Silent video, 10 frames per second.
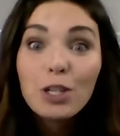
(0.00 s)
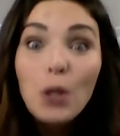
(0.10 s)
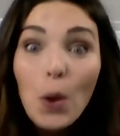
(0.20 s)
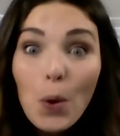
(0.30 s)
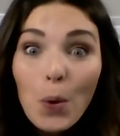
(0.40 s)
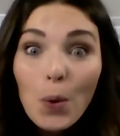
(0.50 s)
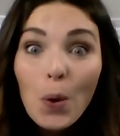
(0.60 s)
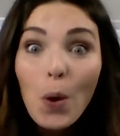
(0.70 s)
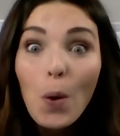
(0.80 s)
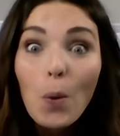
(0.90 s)
2,
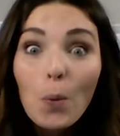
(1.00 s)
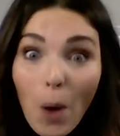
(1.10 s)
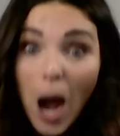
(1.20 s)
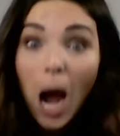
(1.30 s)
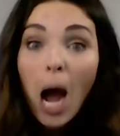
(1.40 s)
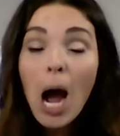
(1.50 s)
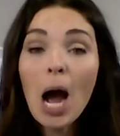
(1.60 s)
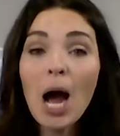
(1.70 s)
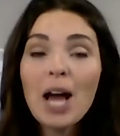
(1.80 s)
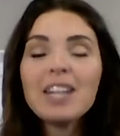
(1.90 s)
1.
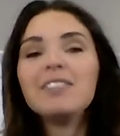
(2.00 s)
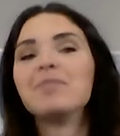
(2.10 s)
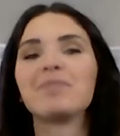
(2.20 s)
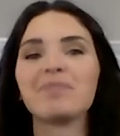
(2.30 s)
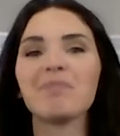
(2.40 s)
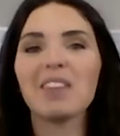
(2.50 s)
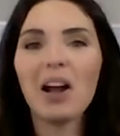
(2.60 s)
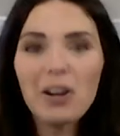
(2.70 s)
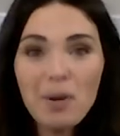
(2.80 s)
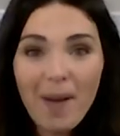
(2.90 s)

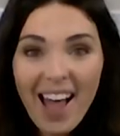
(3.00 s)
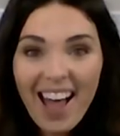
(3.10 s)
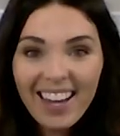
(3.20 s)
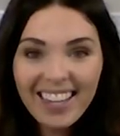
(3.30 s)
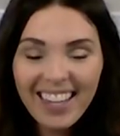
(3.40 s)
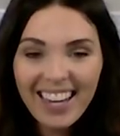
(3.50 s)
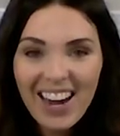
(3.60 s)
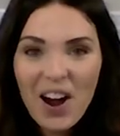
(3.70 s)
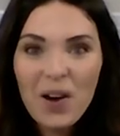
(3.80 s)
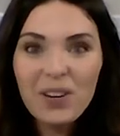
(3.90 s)
Are you back?
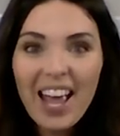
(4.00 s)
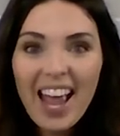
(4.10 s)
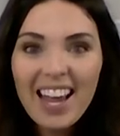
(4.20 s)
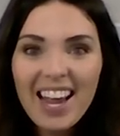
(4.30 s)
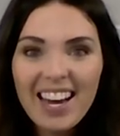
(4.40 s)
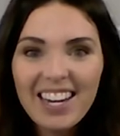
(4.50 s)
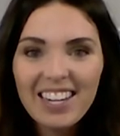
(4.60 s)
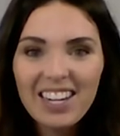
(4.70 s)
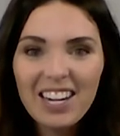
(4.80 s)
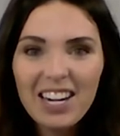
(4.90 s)
Okay,
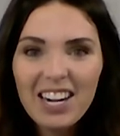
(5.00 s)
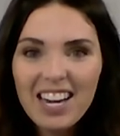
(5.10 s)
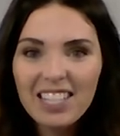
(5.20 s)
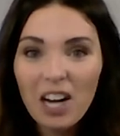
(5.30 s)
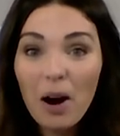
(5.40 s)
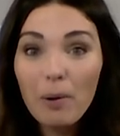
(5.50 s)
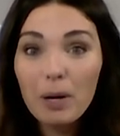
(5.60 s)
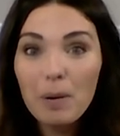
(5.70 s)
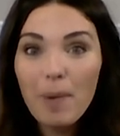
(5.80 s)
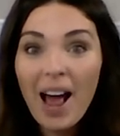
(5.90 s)
here is
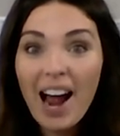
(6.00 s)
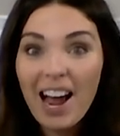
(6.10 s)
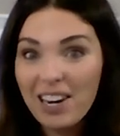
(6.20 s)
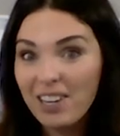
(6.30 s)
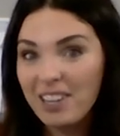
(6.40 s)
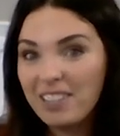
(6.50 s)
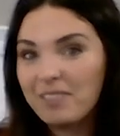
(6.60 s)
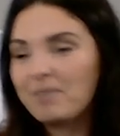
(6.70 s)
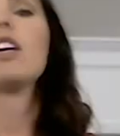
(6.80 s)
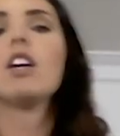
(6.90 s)
our pattern.
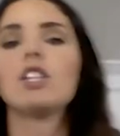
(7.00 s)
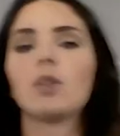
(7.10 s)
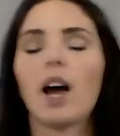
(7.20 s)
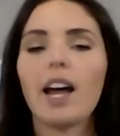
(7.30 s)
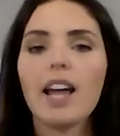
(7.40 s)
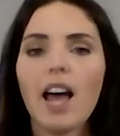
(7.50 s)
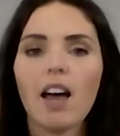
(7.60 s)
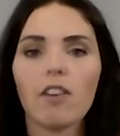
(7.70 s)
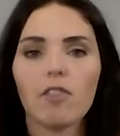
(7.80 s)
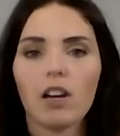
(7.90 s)
So I
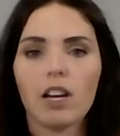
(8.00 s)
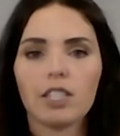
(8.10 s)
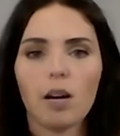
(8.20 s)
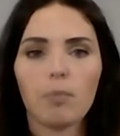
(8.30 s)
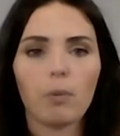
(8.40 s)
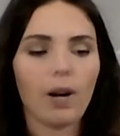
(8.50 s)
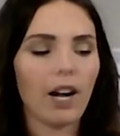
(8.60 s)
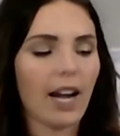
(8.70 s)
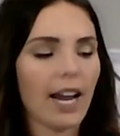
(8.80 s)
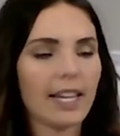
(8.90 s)
have a Tupperware
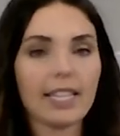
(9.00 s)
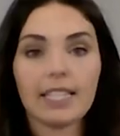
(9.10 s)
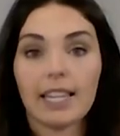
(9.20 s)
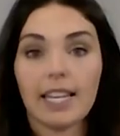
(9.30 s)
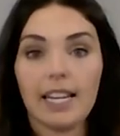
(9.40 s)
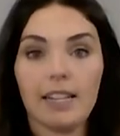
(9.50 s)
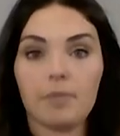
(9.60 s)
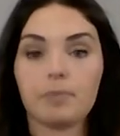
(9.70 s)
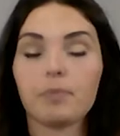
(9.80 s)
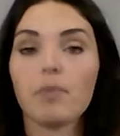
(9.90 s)
and its lid.
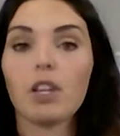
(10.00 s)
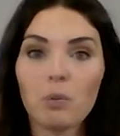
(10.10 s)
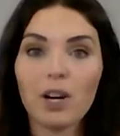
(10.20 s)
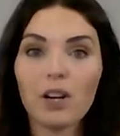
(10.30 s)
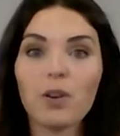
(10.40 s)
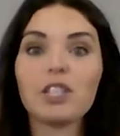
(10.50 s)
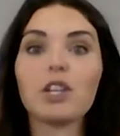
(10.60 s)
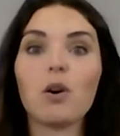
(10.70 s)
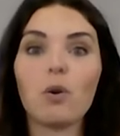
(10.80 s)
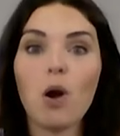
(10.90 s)
We are going to
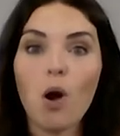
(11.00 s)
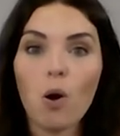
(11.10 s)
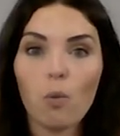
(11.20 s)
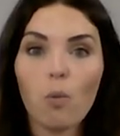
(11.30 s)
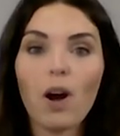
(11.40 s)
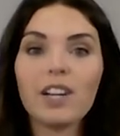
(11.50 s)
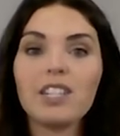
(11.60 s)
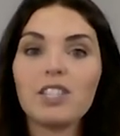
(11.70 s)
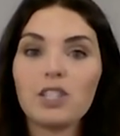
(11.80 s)
go one,